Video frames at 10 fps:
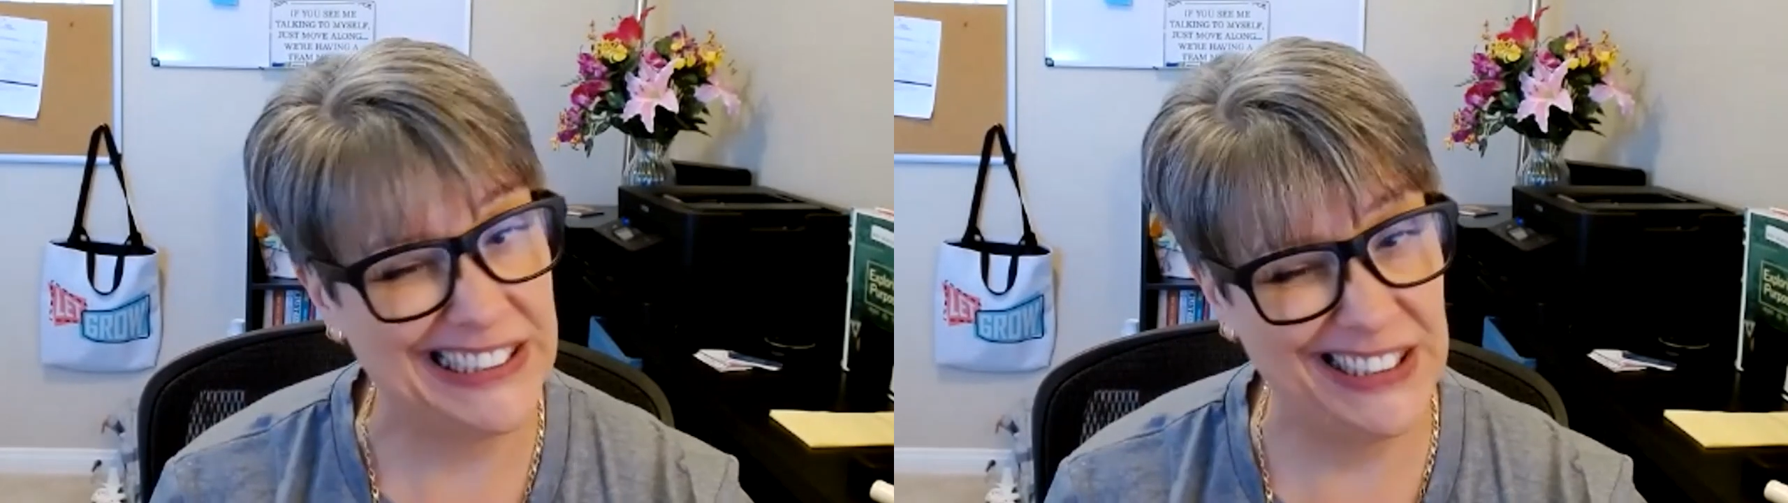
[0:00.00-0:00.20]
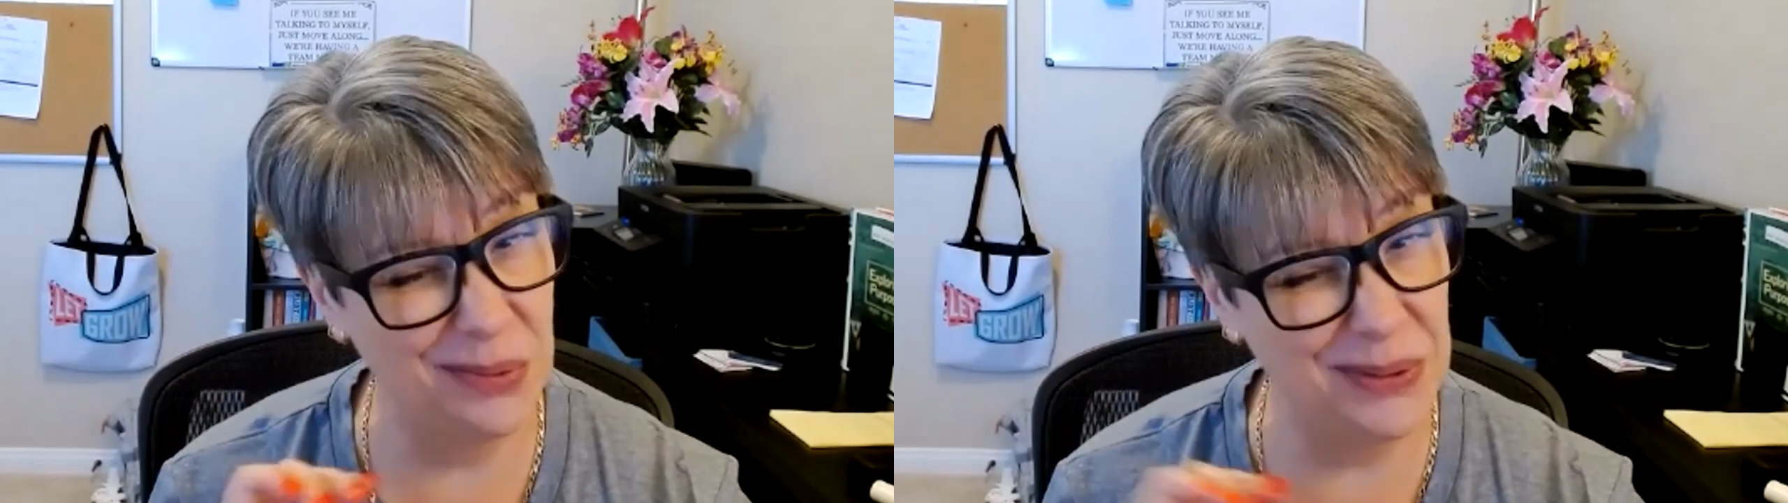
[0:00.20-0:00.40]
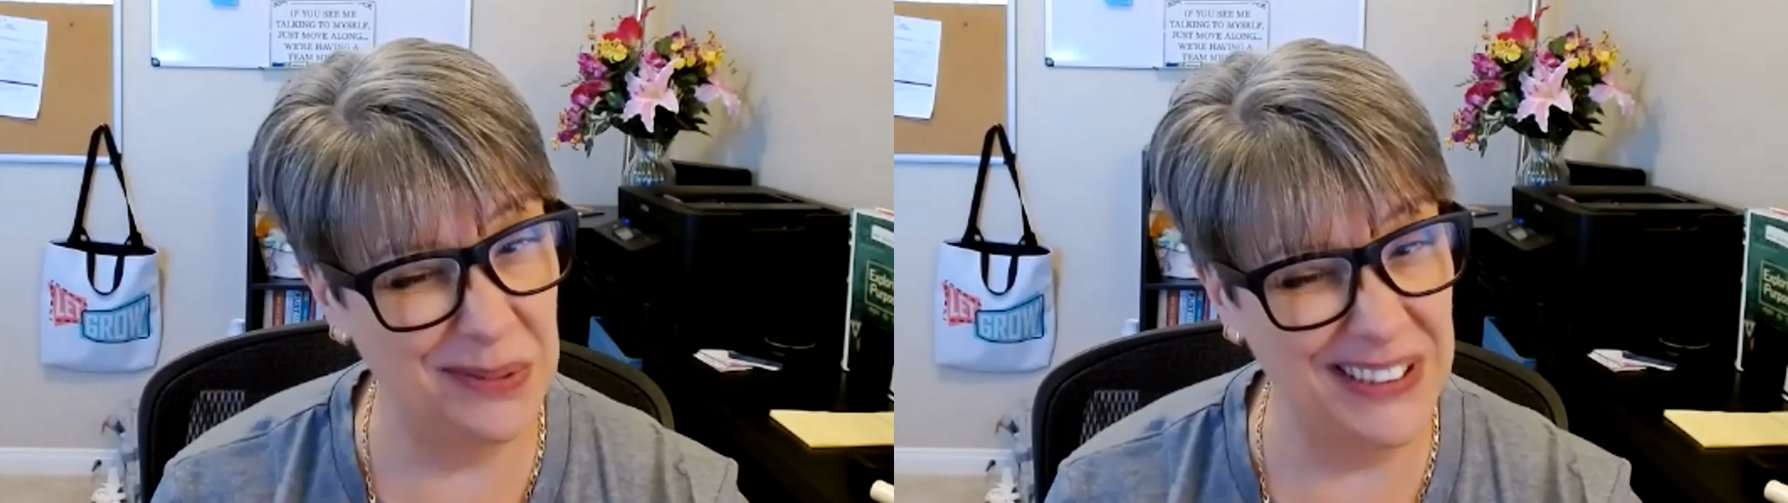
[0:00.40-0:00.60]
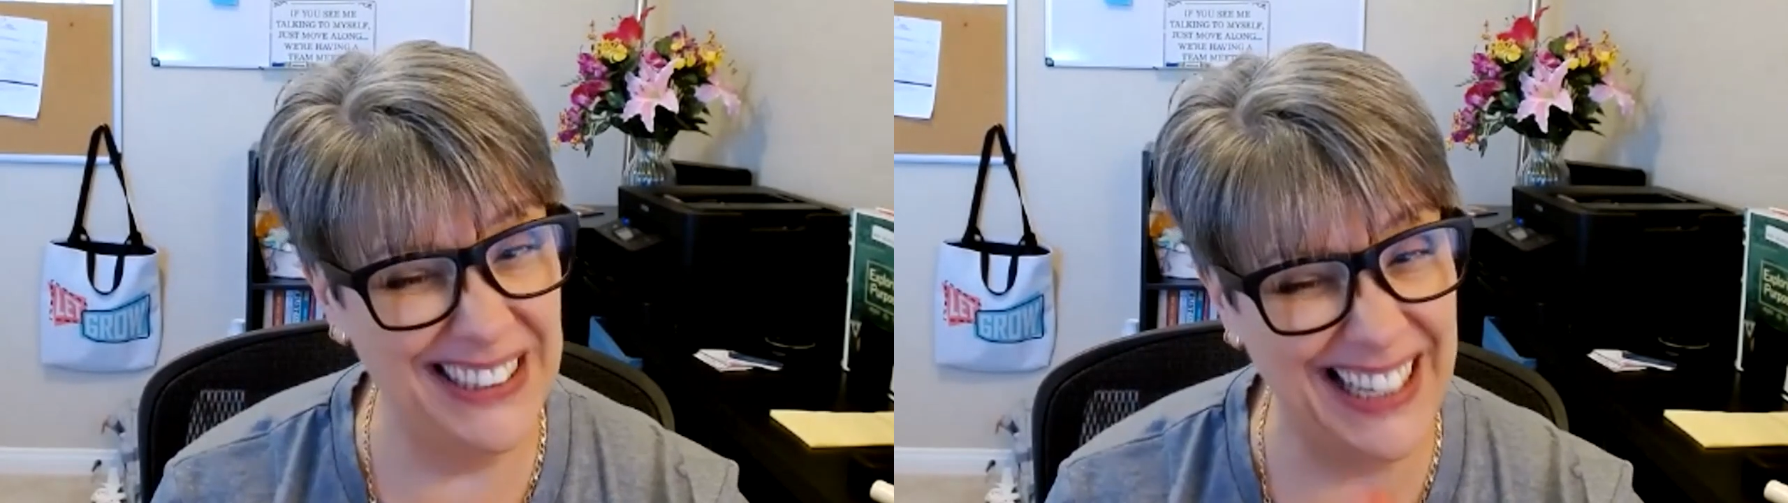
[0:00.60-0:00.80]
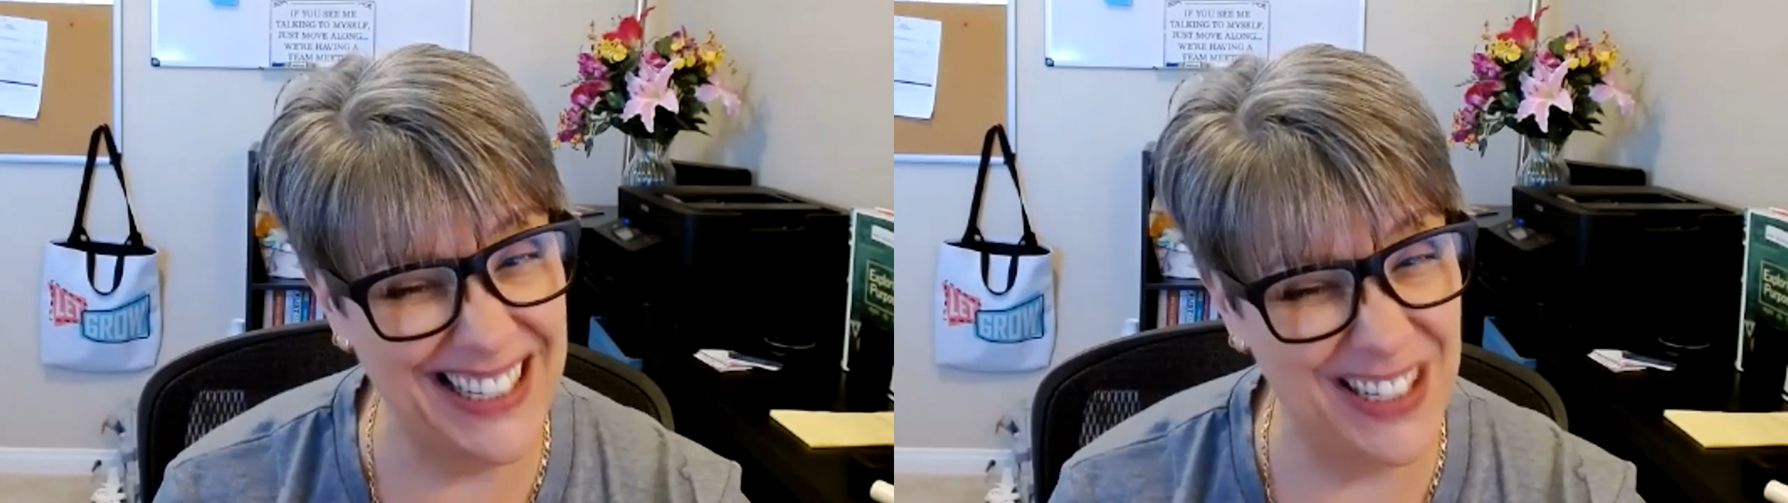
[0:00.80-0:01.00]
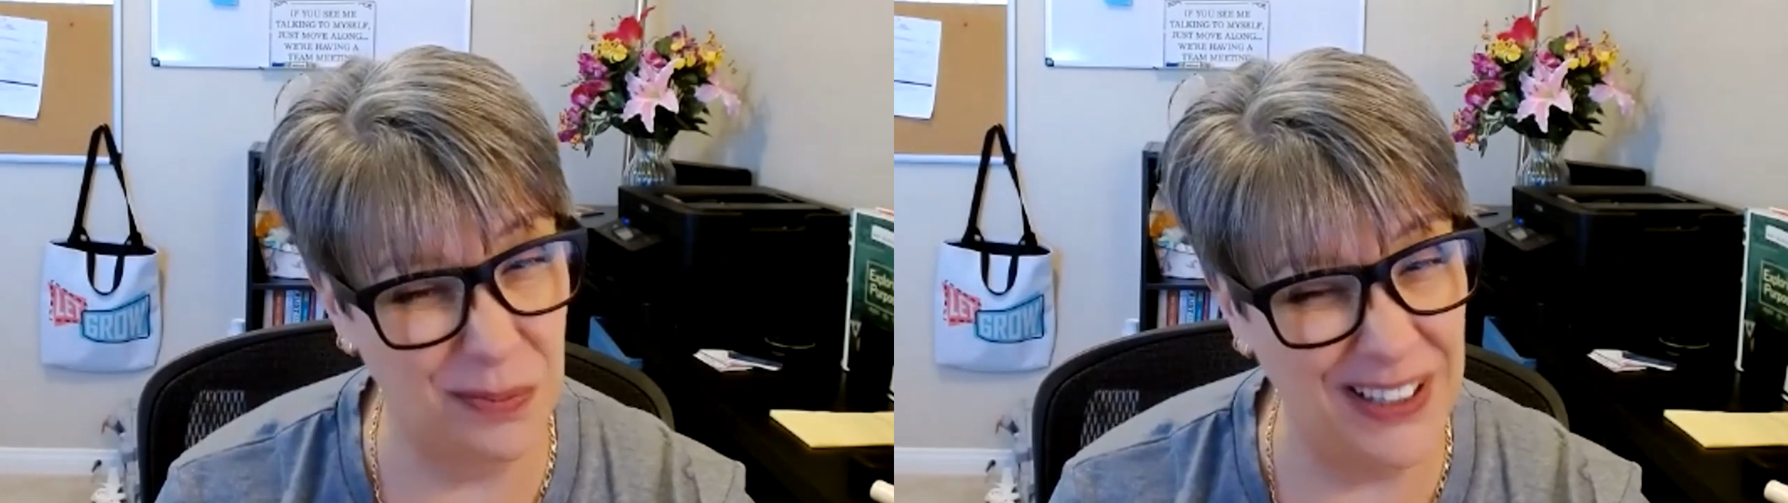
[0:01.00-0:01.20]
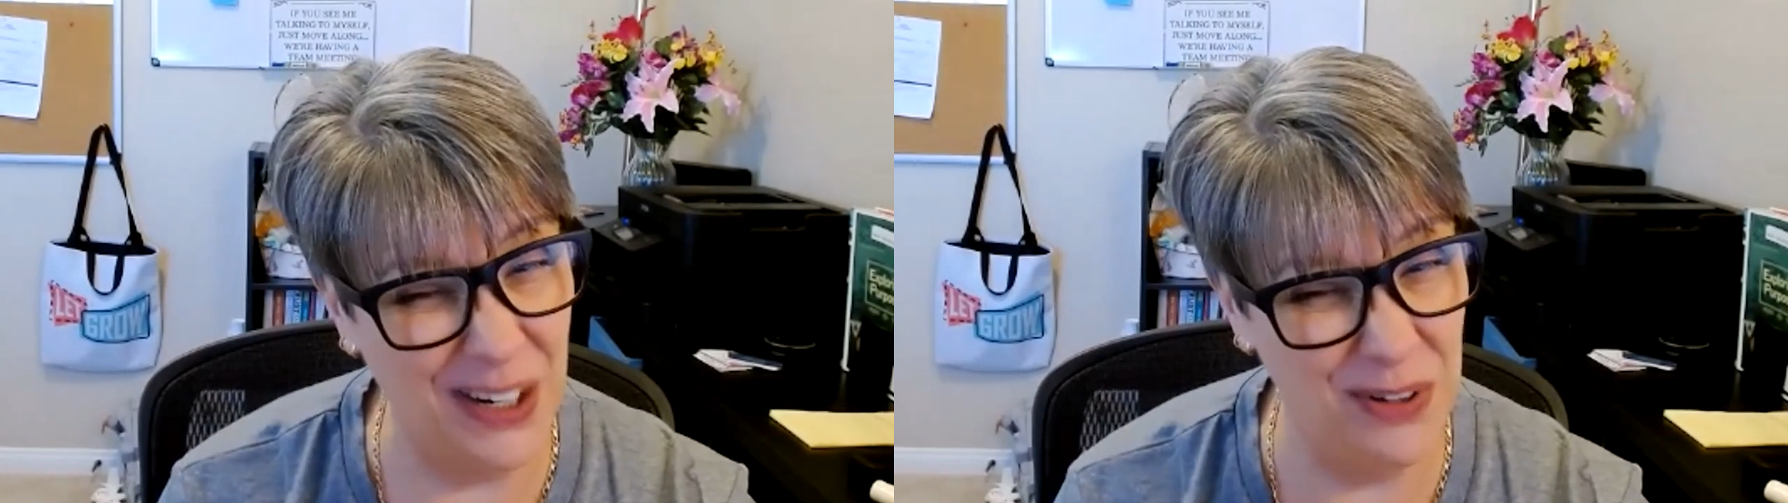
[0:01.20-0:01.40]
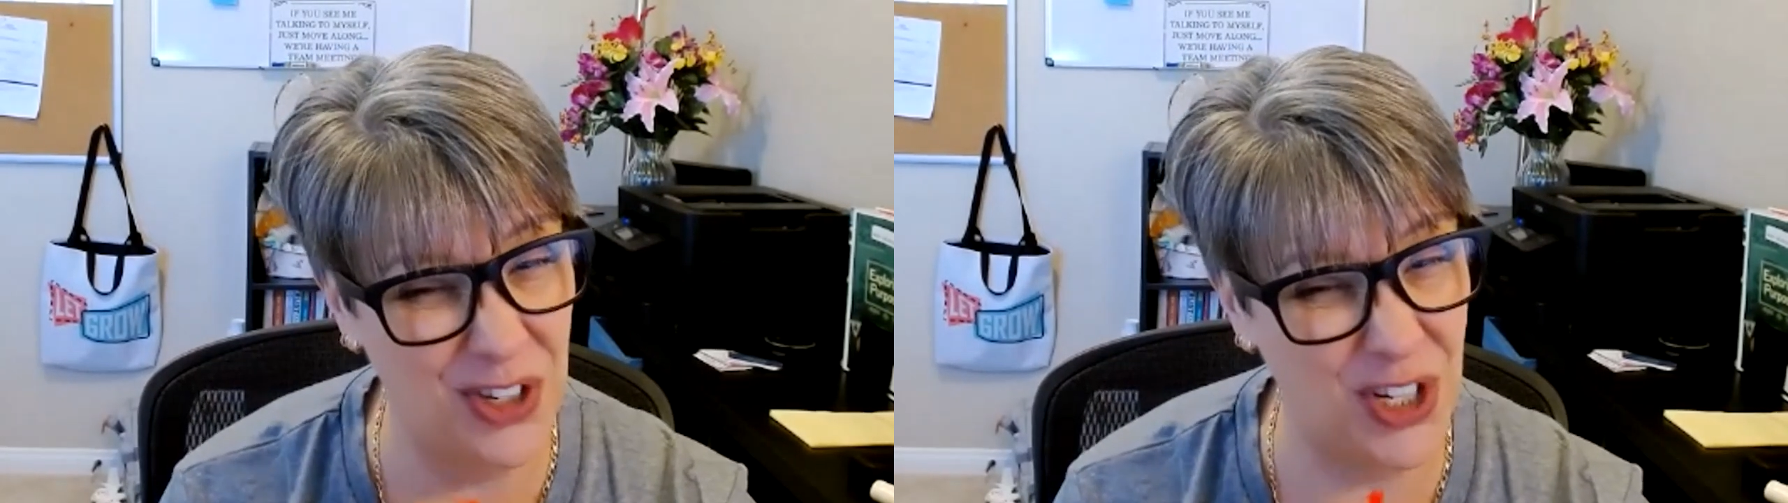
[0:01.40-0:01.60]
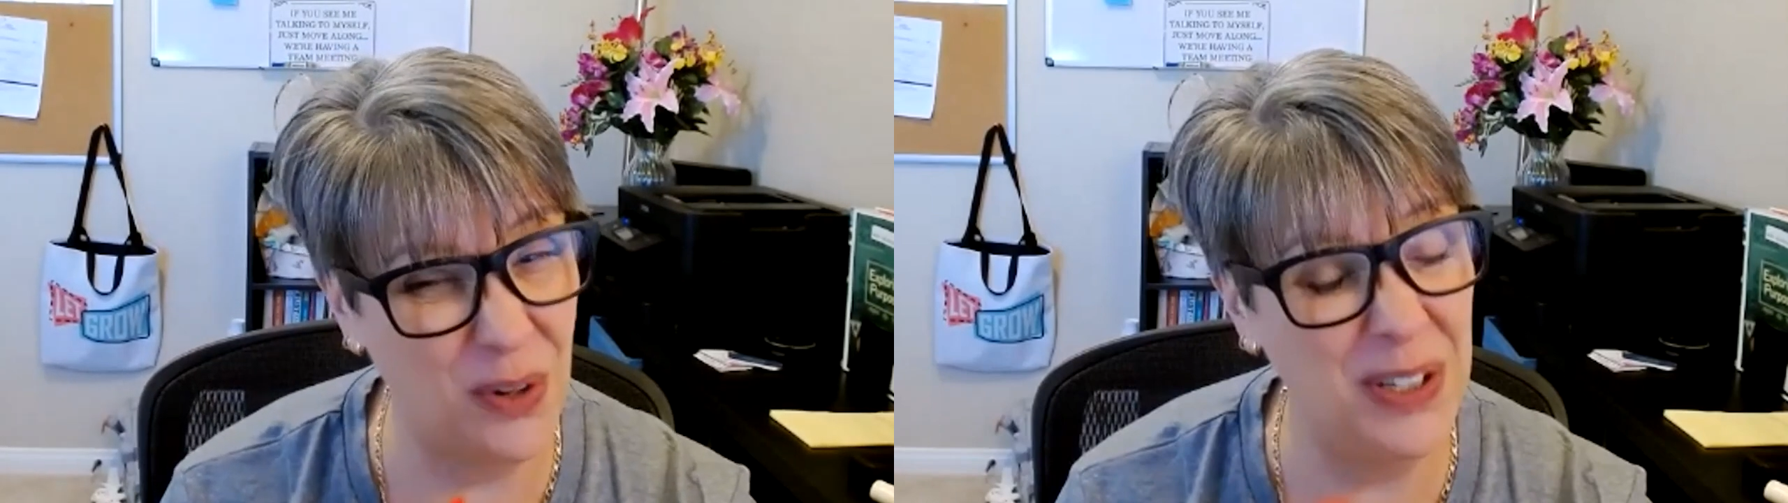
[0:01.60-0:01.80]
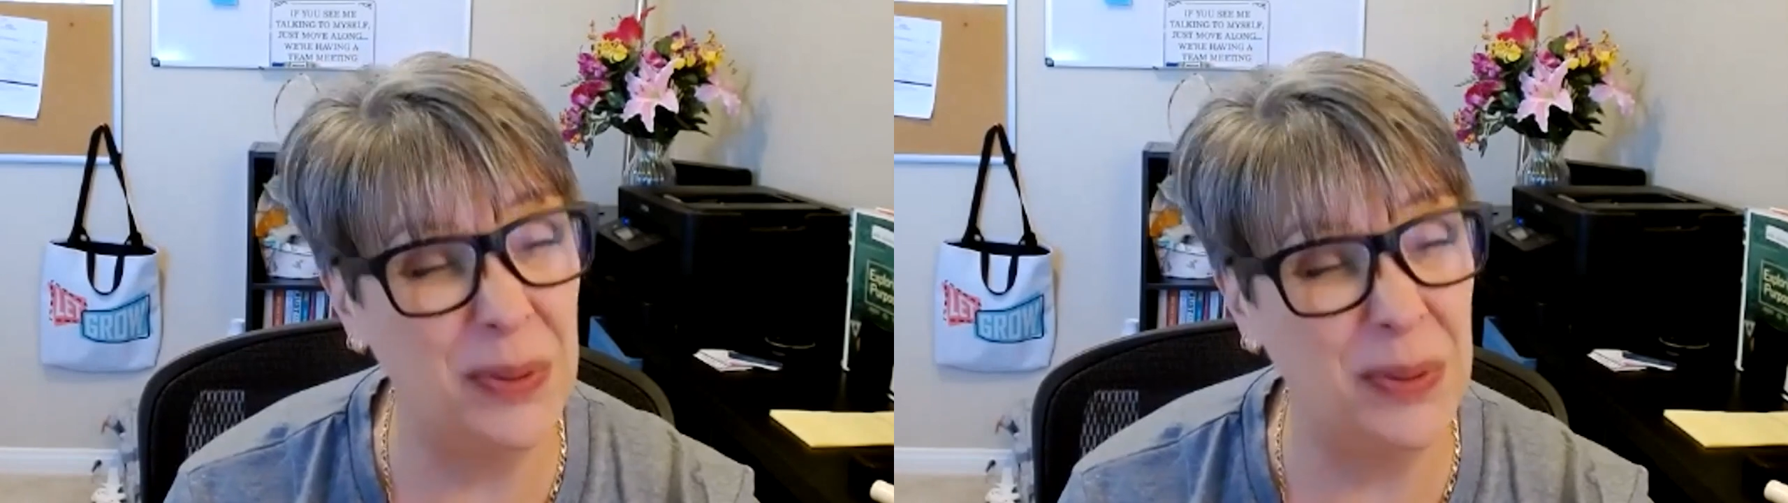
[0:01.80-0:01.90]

nobody really likes to play with Joey,